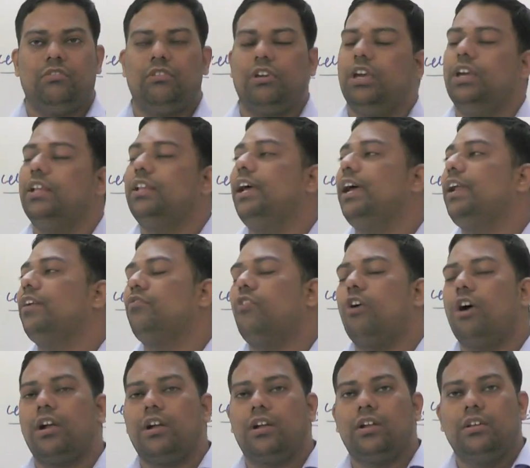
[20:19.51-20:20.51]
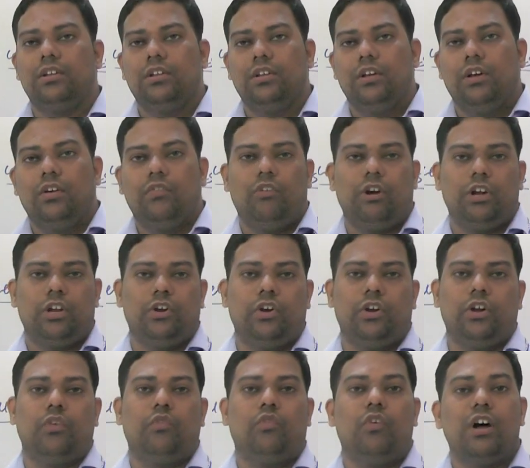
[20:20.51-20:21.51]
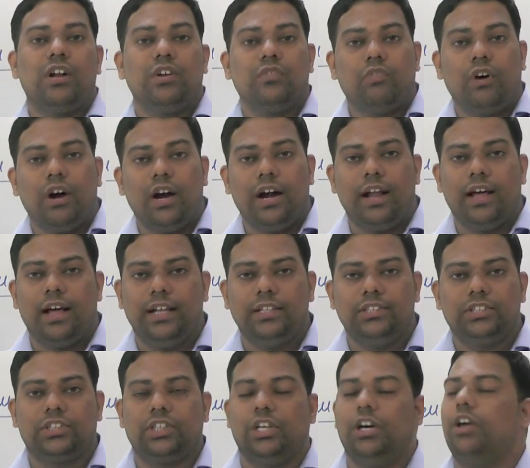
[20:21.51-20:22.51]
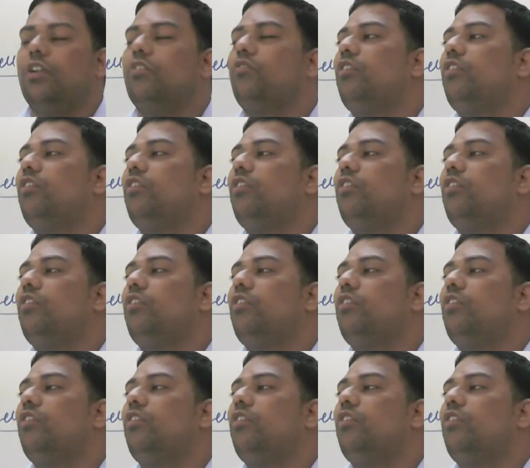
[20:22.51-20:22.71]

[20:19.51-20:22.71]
Okay, then what your one word answer,